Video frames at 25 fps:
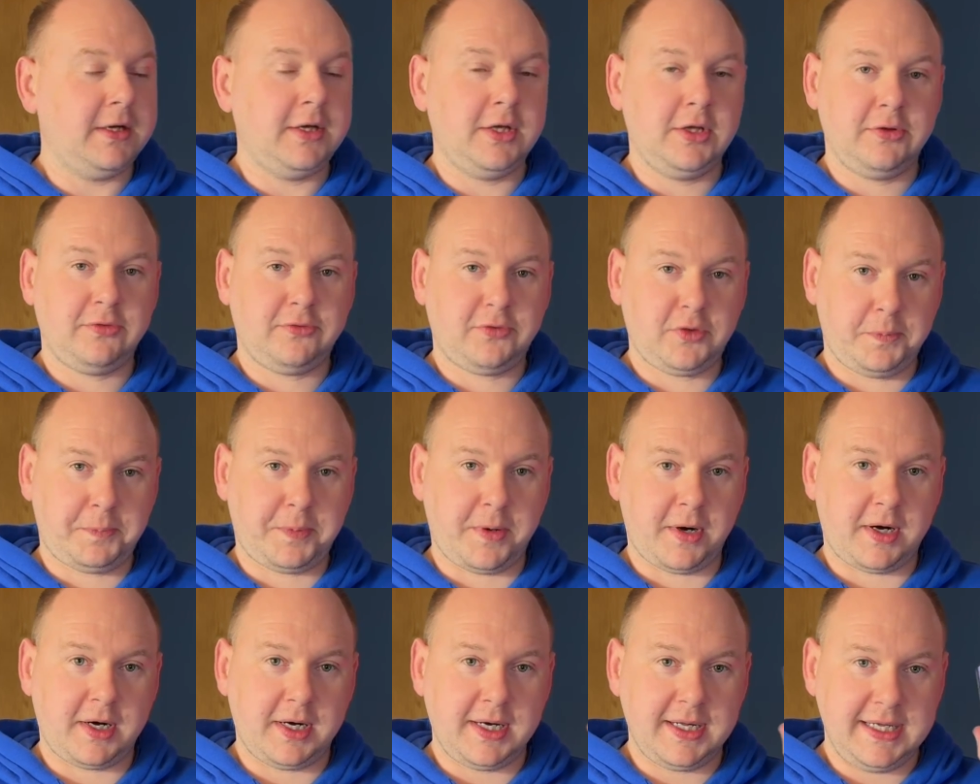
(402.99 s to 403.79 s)

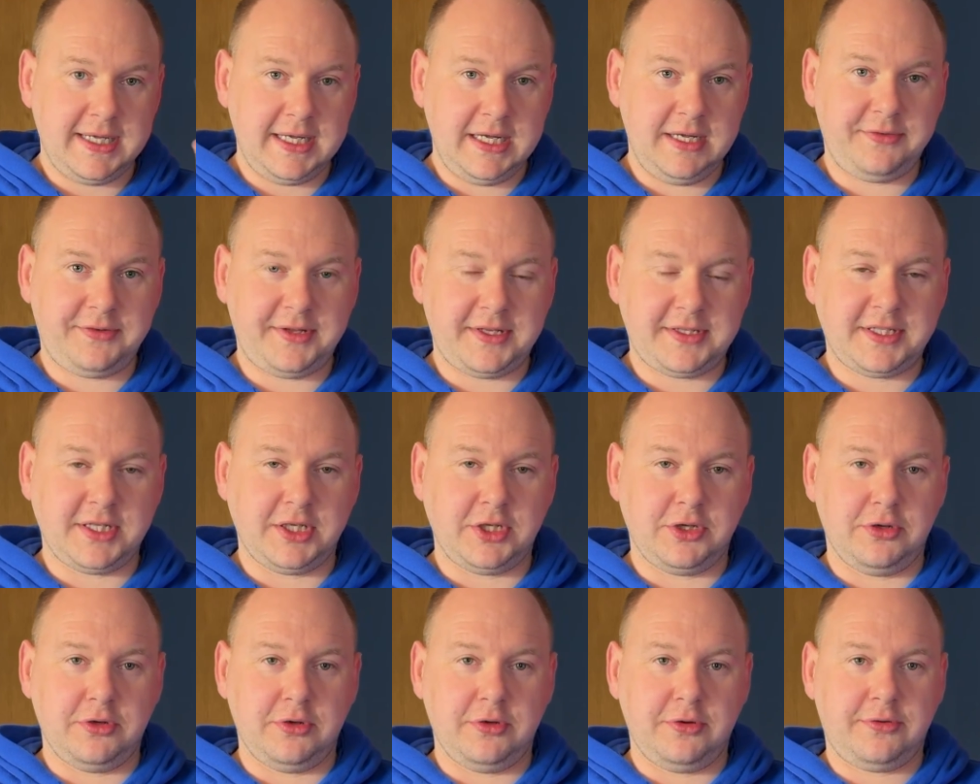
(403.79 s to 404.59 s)
Super easy to
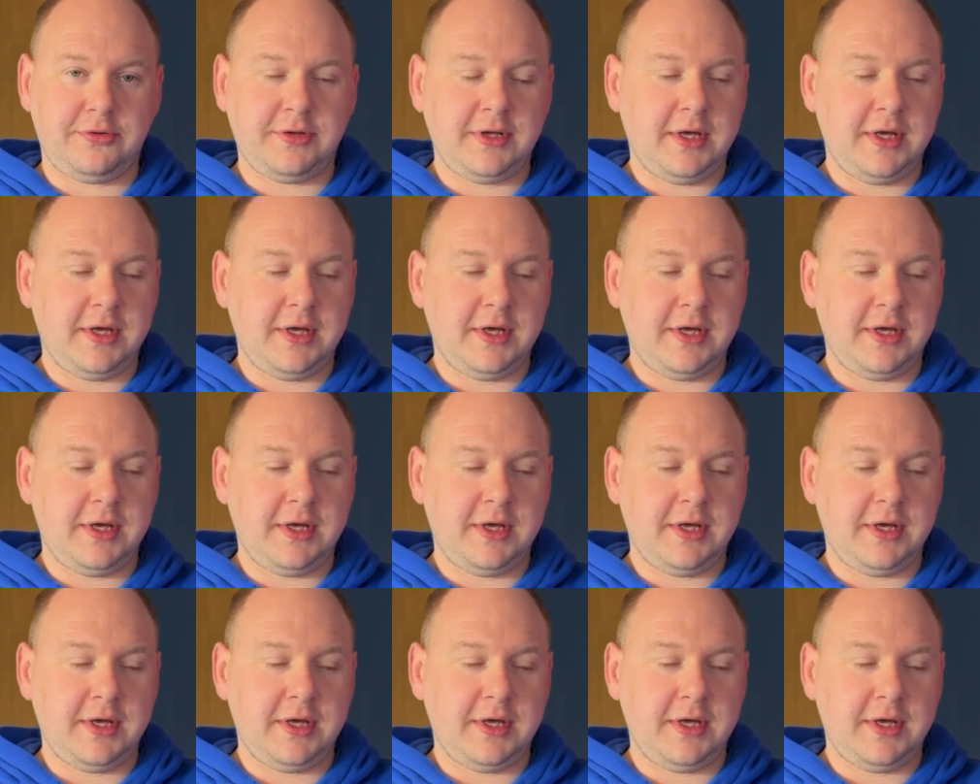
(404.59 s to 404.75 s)
use.